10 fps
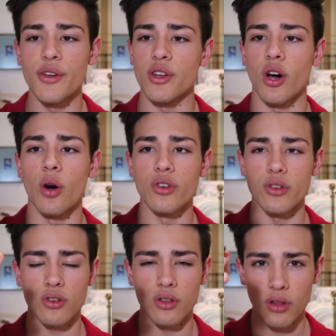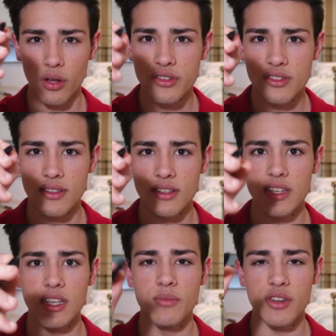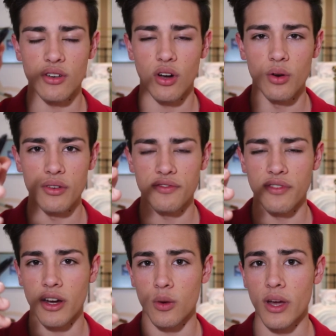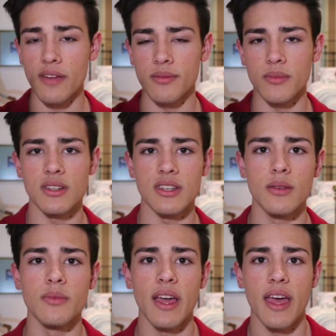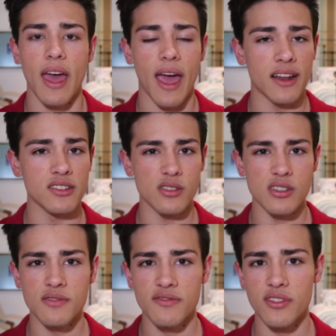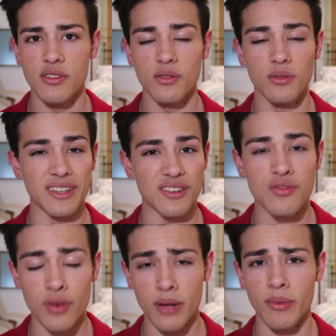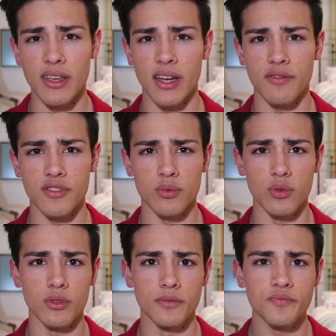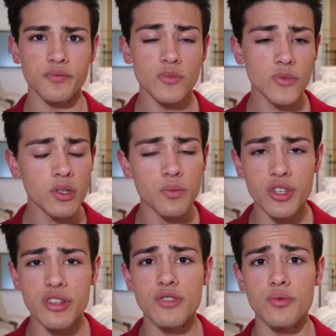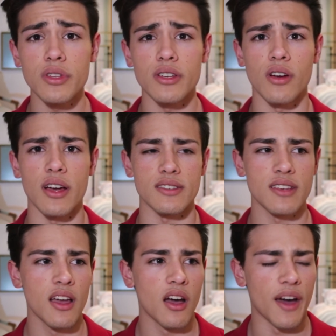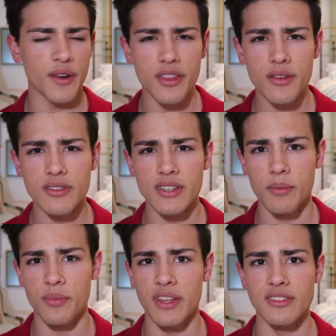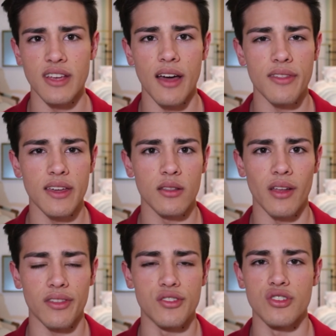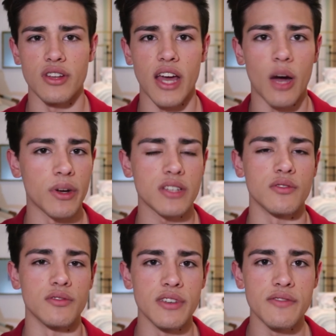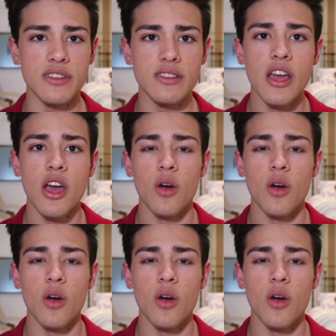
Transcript: You can hold it close to the nib, you can hold it far away from the nib, and it's going to feel incredibly comfortable which is really nice. I know there are some pens out there, like the Jinhao X450,